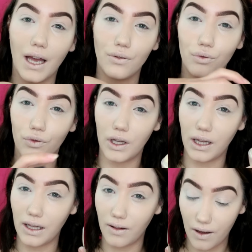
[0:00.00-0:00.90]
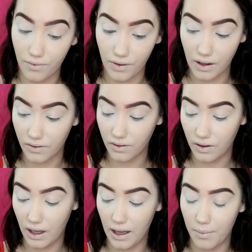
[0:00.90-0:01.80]
I really love this
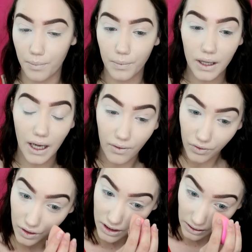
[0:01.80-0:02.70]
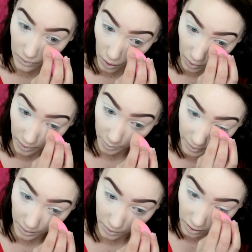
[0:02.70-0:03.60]
Kat Von D Lock It
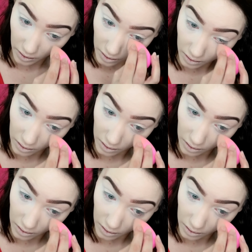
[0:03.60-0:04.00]
powder.